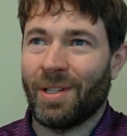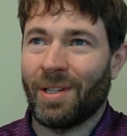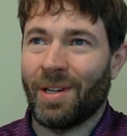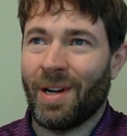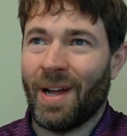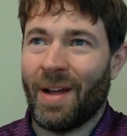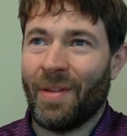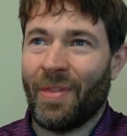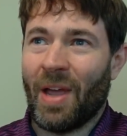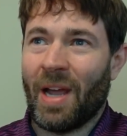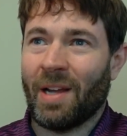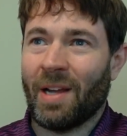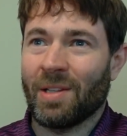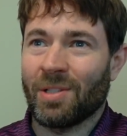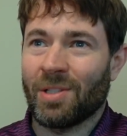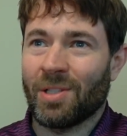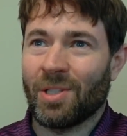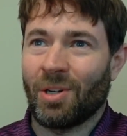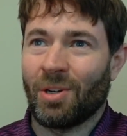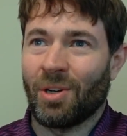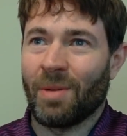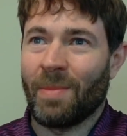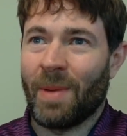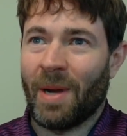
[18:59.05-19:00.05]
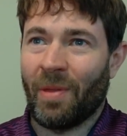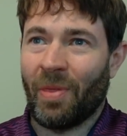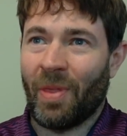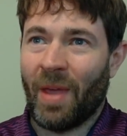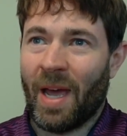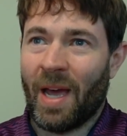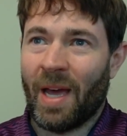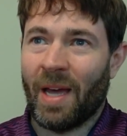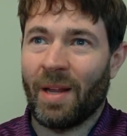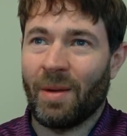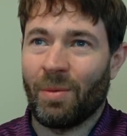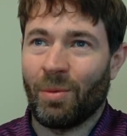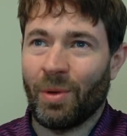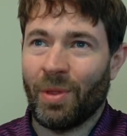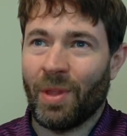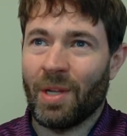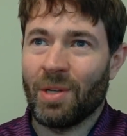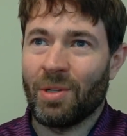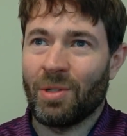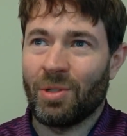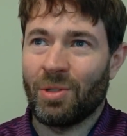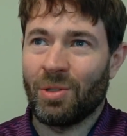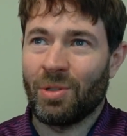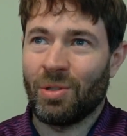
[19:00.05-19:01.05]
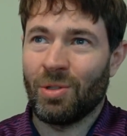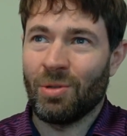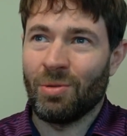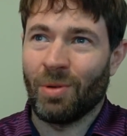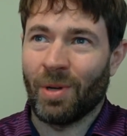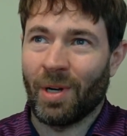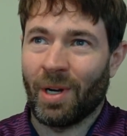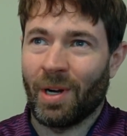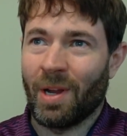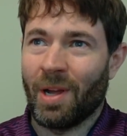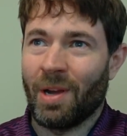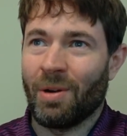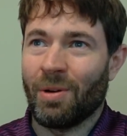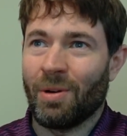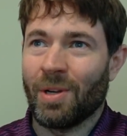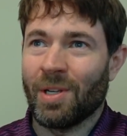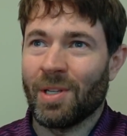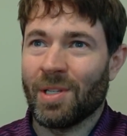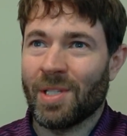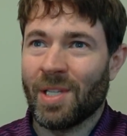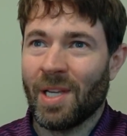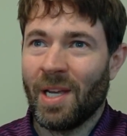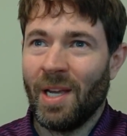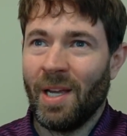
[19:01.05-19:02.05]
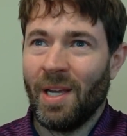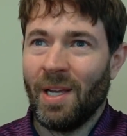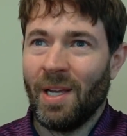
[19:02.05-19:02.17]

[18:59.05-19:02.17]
are not that concerned about that, and what they do want to know is